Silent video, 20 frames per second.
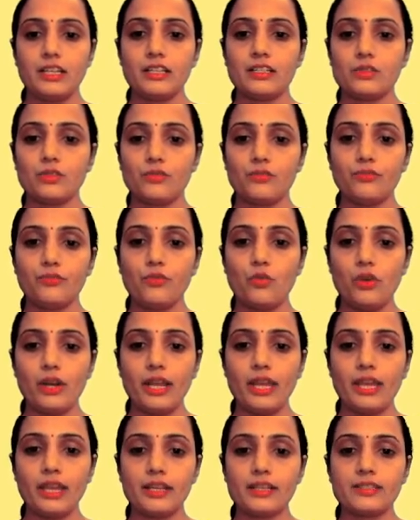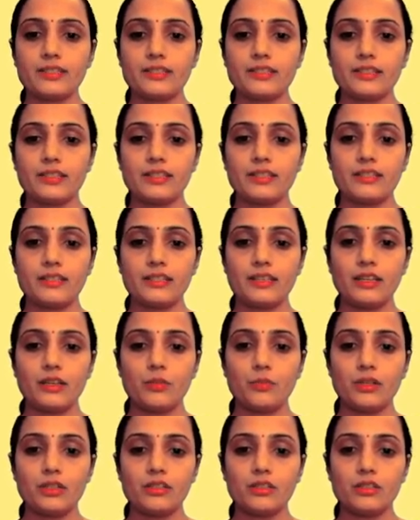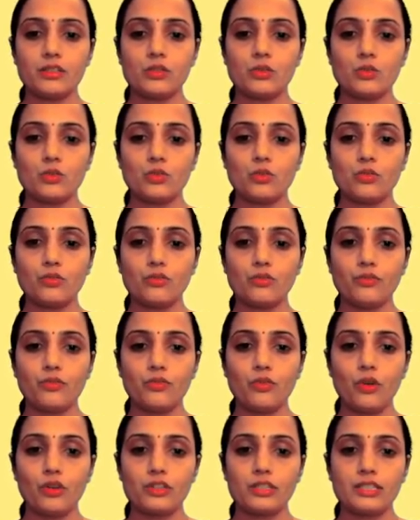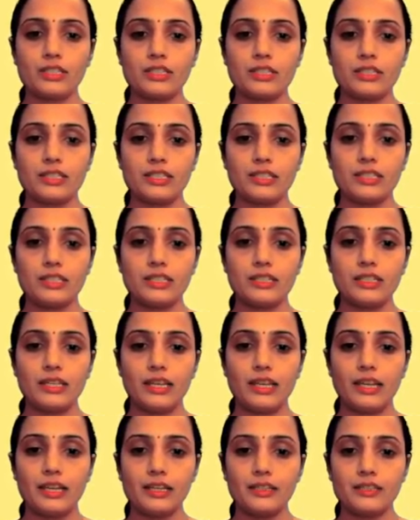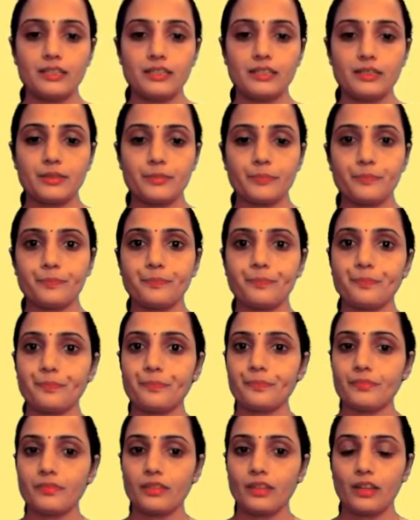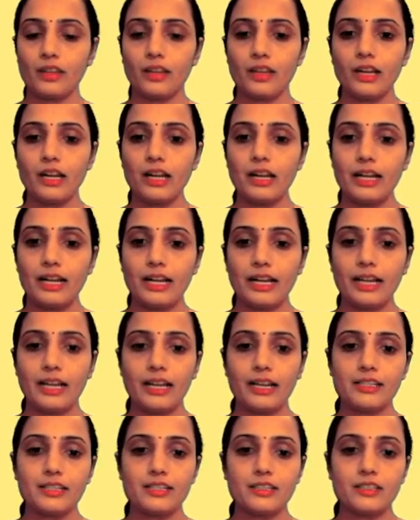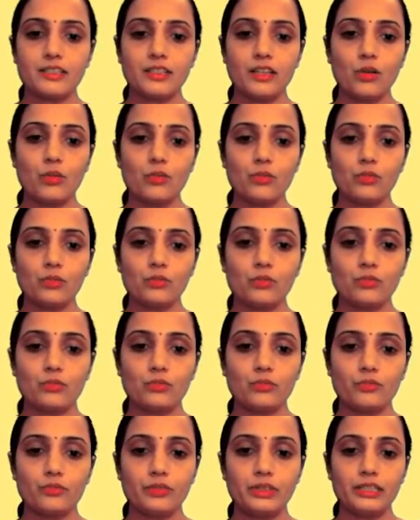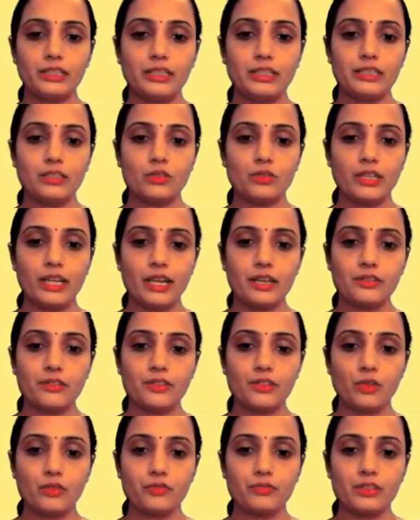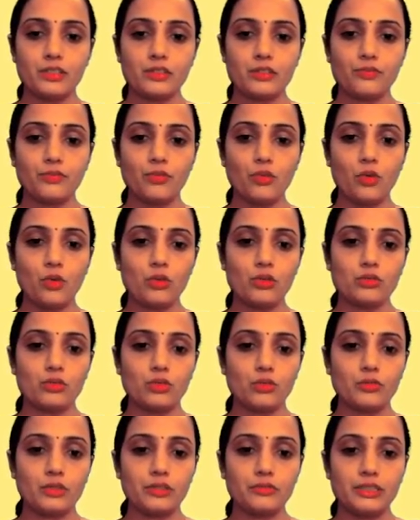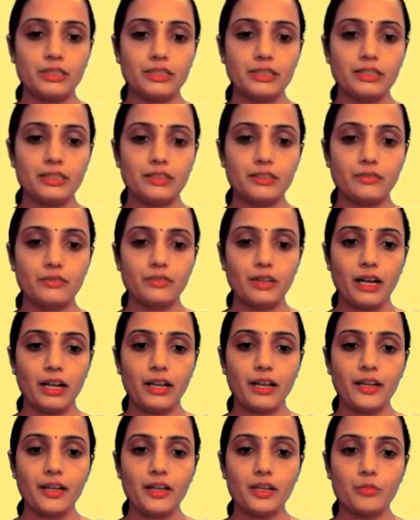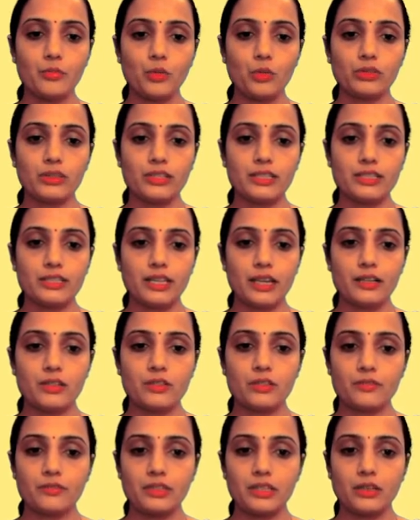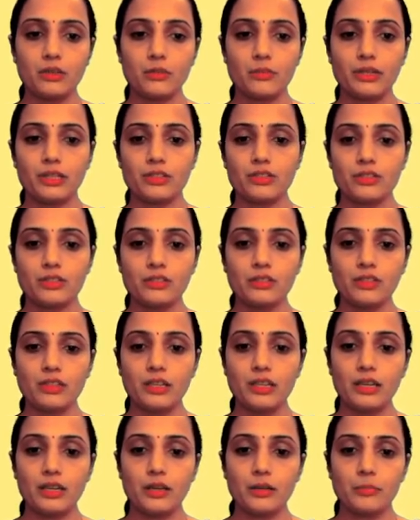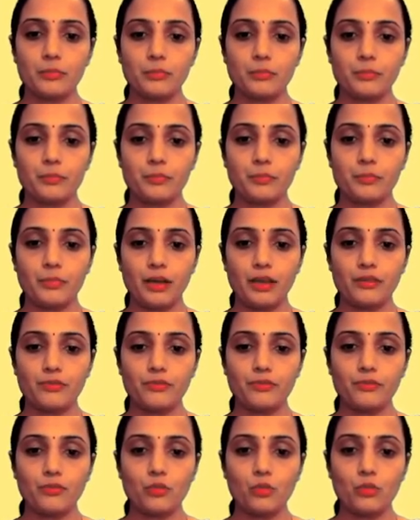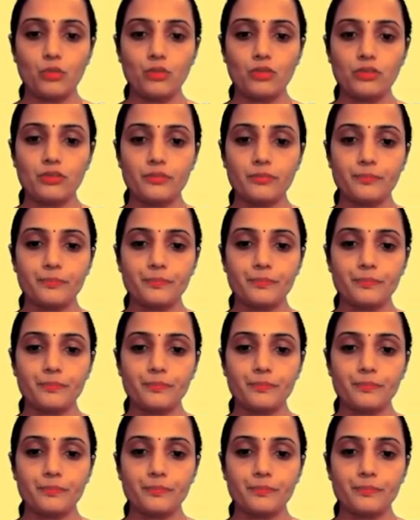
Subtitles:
So 4x is equal to 48. And now we need to get rid of this 4. So we will divide both the sides of the equation by 4.